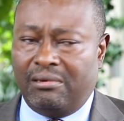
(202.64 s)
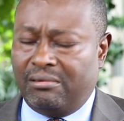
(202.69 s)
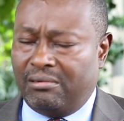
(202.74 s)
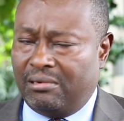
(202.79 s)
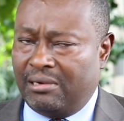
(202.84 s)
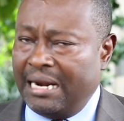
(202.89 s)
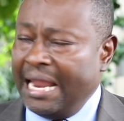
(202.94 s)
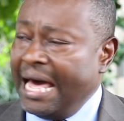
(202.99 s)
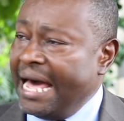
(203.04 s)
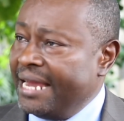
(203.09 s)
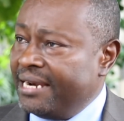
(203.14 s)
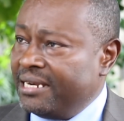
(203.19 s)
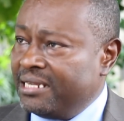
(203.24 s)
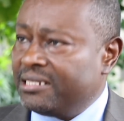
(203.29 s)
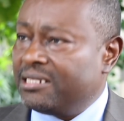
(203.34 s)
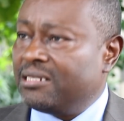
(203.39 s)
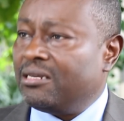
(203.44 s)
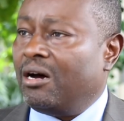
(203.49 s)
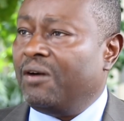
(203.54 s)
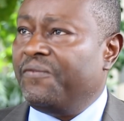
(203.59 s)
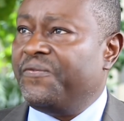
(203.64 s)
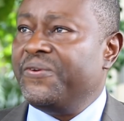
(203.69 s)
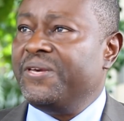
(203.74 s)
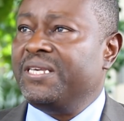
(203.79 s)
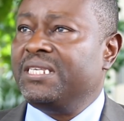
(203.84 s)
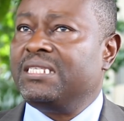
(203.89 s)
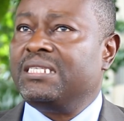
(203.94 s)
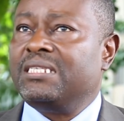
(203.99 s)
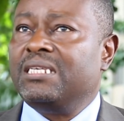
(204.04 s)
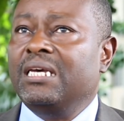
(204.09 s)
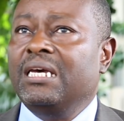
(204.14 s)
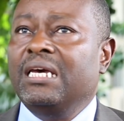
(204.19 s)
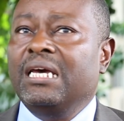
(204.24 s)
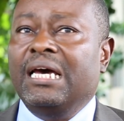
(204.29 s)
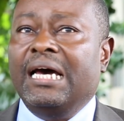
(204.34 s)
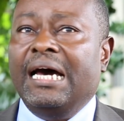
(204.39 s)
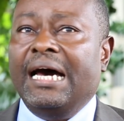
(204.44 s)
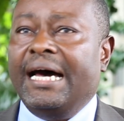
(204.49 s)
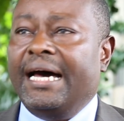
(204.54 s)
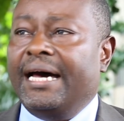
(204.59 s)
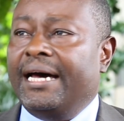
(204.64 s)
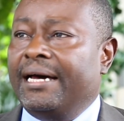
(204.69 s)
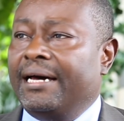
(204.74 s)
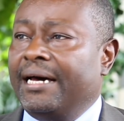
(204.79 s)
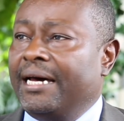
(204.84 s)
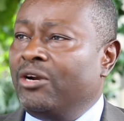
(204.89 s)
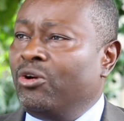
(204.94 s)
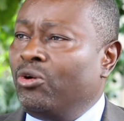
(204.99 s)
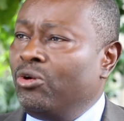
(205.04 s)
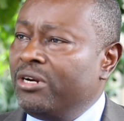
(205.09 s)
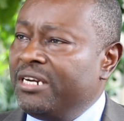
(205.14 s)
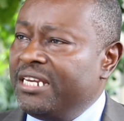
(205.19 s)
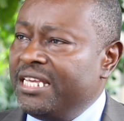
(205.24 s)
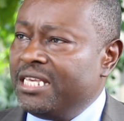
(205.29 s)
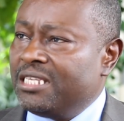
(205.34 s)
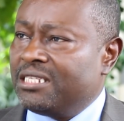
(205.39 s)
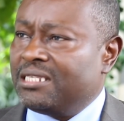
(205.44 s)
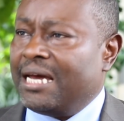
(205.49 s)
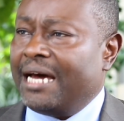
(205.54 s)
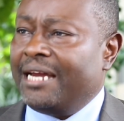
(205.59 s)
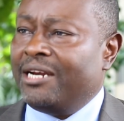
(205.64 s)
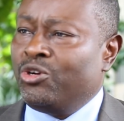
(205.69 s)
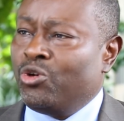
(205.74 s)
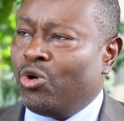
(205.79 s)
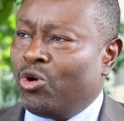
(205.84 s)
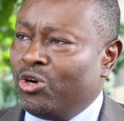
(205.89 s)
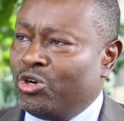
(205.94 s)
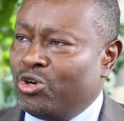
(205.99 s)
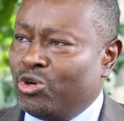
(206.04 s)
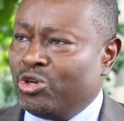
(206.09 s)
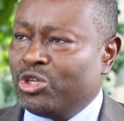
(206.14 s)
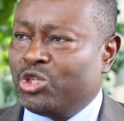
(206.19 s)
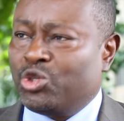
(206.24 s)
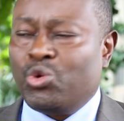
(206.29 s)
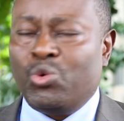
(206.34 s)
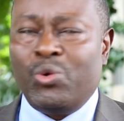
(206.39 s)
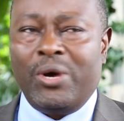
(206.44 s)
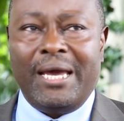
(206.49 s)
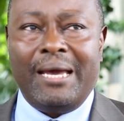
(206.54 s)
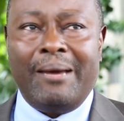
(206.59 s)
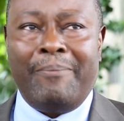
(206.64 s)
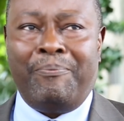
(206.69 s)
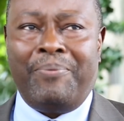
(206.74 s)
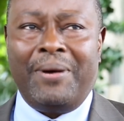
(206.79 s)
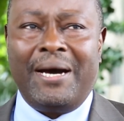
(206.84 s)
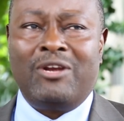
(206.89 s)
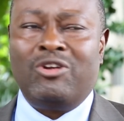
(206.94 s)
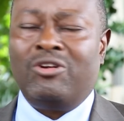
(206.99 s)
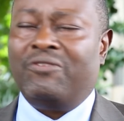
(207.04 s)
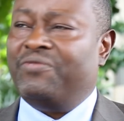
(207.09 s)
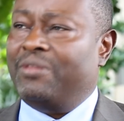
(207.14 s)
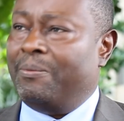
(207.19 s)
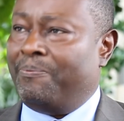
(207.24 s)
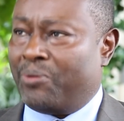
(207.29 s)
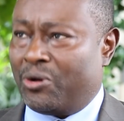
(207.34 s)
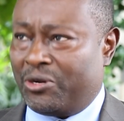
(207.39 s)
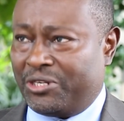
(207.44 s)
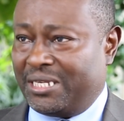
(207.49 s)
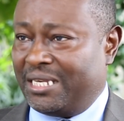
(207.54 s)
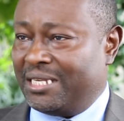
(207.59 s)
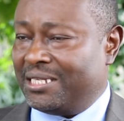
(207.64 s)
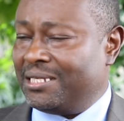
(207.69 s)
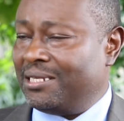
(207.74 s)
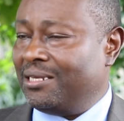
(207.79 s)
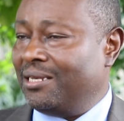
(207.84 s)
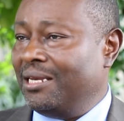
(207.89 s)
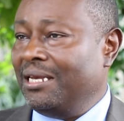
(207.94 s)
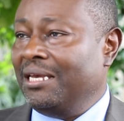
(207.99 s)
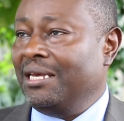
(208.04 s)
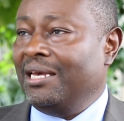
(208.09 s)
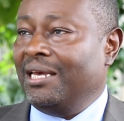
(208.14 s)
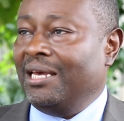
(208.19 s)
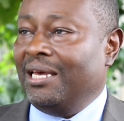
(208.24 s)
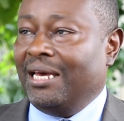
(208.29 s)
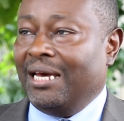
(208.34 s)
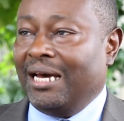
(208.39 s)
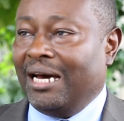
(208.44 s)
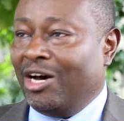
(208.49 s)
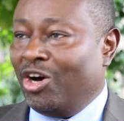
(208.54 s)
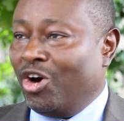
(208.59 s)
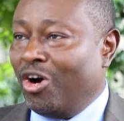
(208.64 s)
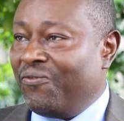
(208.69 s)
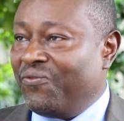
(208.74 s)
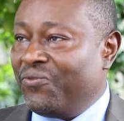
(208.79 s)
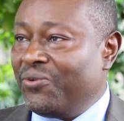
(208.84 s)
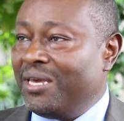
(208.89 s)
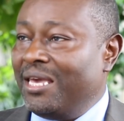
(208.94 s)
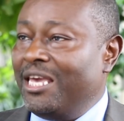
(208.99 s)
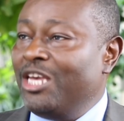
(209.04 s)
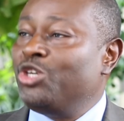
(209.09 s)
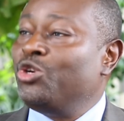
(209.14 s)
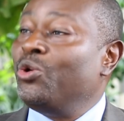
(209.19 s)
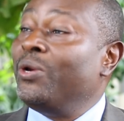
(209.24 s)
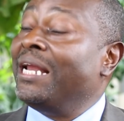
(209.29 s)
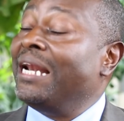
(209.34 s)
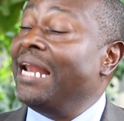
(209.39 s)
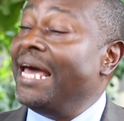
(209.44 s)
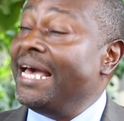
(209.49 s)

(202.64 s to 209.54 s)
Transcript: lands office, and all these, and all those who were part of the process of issuing